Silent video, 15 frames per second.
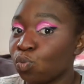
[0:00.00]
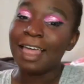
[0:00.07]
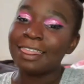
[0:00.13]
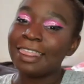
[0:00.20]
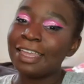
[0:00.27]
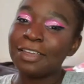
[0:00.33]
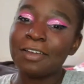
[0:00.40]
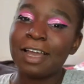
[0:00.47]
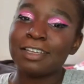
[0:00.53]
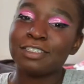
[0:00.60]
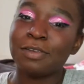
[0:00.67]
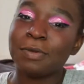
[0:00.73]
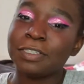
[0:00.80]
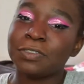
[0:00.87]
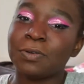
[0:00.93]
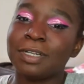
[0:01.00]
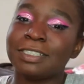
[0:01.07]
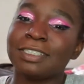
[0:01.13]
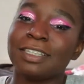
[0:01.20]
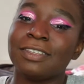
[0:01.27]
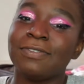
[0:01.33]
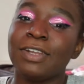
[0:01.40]
Thank you guys so much for
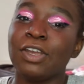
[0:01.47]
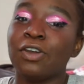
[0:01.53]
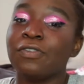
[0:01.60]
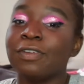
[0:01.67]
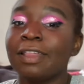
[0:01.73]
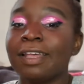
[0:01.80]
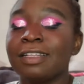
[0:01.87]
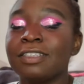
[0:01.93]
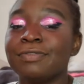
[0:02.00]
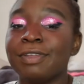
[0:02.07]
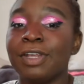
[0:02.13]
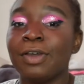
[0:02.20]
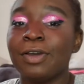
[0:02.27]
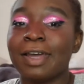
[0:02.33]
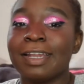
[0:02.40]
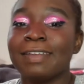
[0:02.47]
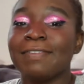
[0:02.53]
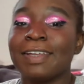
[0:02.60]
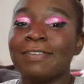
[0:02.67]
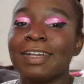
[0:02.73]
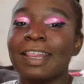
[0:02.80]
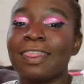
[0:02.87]
watching this video. If you like this video, go ahead and
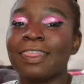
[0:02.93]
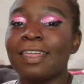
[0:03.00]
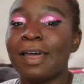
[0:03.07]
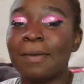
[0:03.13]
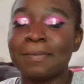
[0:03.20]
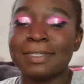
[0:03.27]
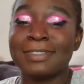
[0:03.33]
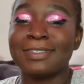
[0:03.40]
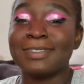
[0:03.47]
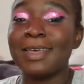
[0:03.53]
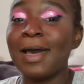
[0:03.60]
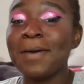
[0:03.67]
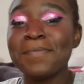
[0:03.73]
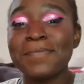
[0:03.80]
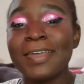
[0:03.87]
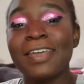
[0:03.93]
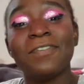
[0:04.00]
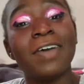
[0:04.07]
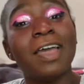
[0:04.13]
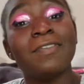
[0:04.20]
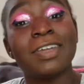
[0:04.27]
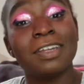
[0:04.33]
give it a thumbs up. If
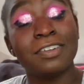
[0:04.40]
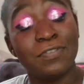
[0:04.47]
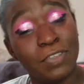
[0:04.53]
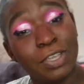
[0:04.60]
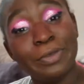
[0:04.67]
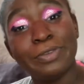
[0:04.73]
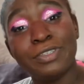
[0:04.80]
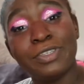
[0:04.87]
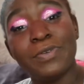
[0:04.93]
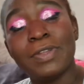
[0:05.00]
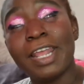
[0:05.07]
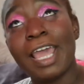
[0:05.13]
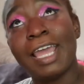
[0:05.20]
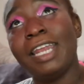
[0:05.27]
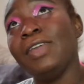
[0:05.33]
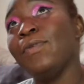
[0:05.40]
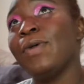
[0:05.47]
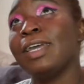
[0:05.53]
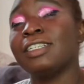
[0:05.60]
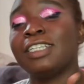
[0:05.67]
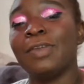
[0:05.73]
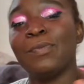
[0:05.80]
I've confused you in any
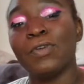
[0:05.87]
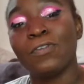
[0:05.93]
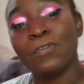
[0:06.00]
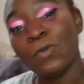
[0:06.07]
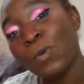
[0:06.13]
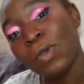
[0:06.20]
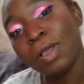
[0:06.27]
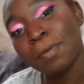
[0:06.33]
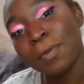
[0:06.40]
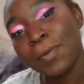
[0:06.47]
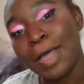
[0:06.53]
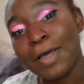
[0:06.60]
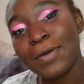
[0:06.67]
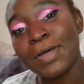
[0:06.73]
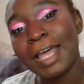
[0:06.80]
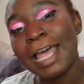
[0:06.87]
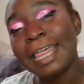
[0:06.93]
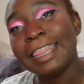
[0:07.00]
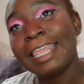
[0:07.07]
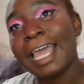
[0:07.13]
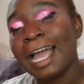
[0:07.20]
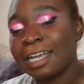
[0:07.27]
way, shape, or form about
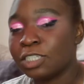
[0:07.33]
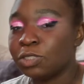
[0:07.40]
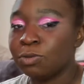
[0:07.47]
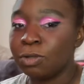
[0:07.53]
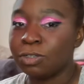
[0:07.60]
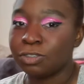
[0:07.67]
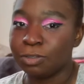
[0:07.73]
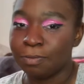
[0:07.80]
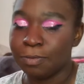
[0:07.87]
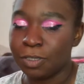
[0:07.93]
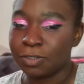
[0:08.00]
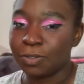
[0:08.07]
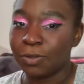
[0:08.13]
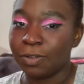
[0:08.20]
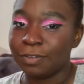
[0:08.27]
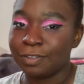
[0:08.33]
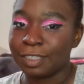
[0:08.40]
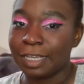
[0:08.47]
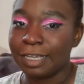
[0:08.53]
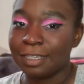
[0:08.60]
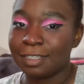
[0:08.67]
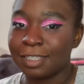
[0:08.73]
the actual musical of
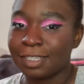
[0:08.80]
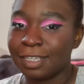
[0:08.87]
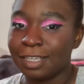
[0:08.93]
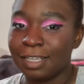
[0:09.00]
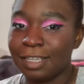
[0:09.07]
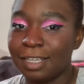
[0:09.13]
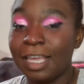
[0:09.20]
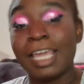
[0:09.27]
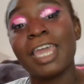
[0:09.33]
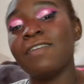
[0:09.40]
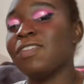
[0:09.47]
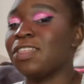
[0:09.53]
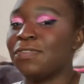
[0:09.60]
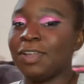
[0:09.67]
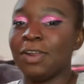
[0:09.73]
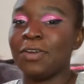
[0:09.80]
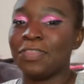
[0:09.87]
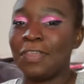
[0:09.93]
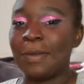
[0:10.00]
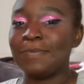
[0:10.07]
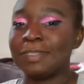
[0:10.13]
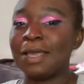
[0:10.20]
6, give this video a
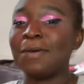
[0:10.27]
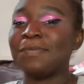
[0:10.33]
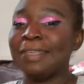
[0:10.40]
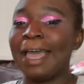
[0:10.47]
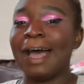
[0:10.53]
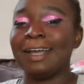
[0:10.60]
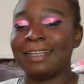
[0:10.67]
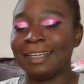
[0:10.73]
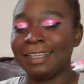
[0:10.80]
thumbs up. Yeah.